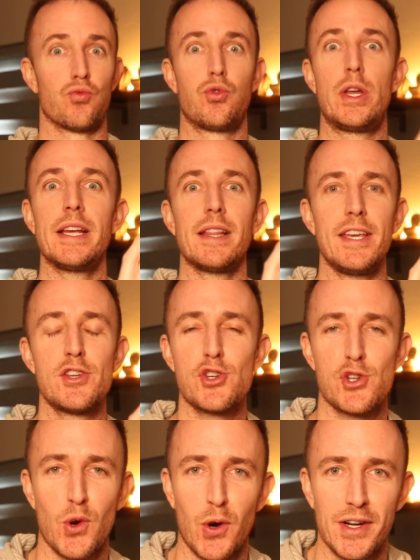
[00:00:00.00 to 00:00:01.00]
really
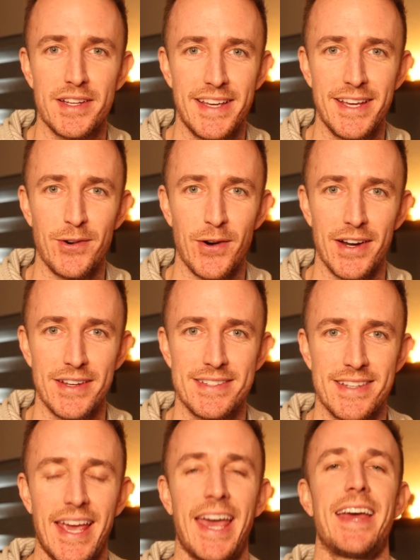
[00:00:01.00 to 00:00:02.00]
short
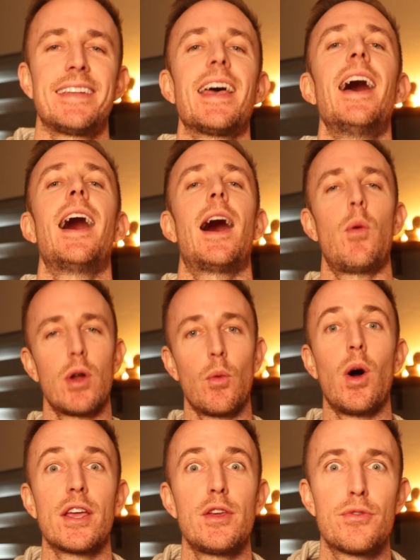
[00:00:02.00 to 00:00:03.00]
keywords. And I want to
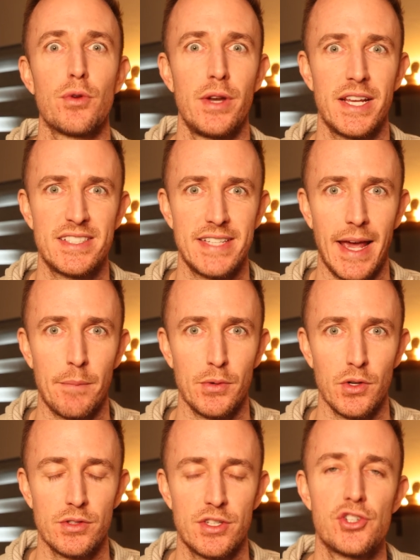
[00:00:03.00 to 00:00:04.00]
walk you through an
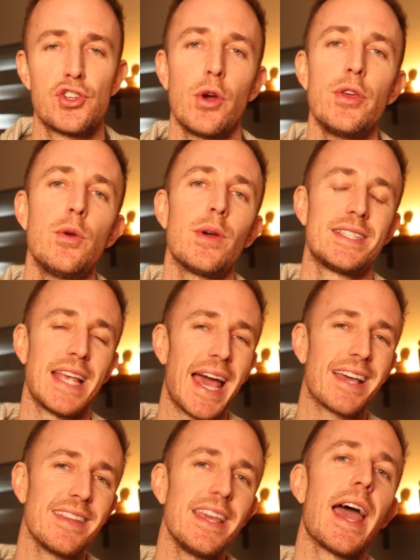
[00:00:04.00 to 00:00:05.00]
example to show you
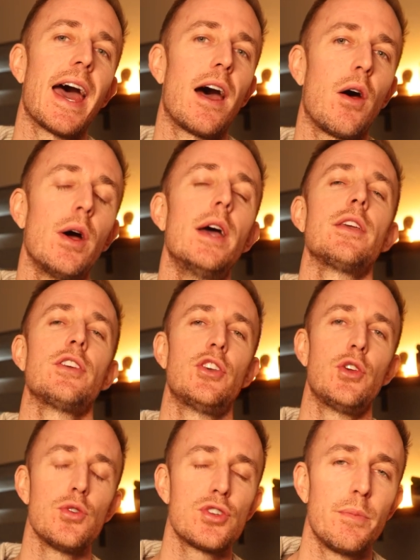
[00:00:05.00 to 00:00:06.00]
exactly how
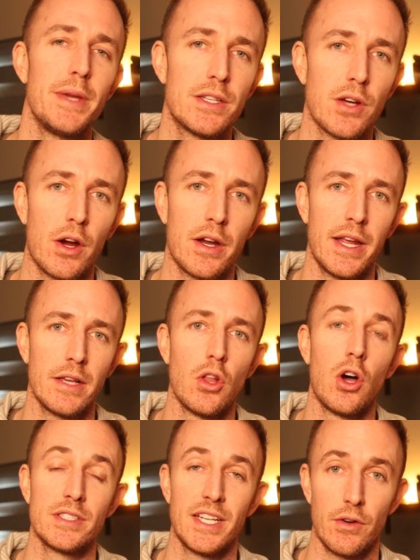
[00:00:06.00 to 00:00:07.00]
you should be targeting
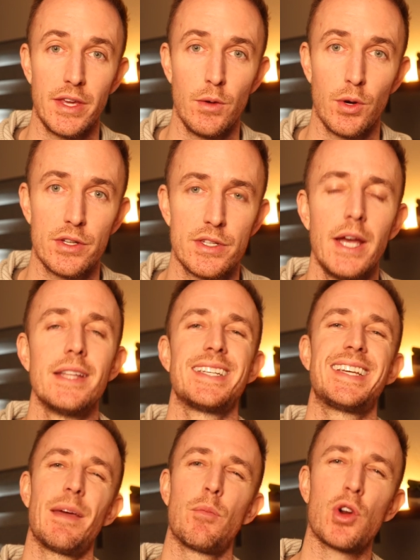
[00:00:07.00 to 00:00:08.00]
long tail keywords to
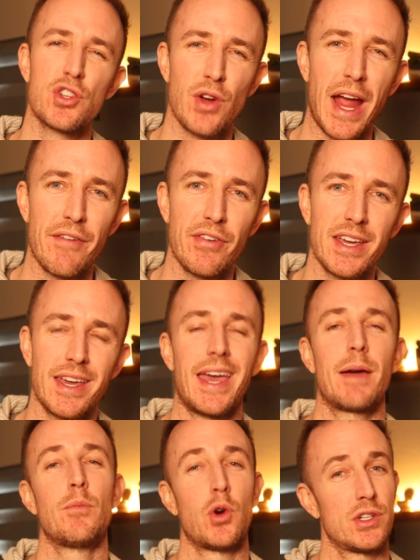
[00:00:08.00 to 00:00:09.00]
get more traffic
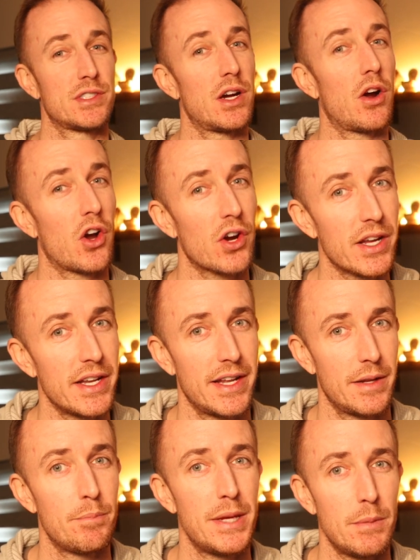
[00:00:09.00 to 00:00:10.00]
and more
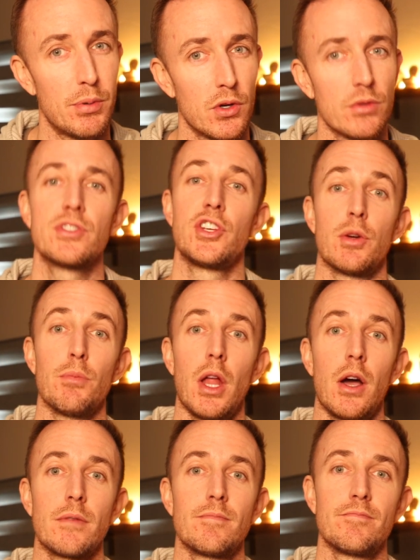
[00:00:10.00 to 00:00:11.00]
targeted people to your blog.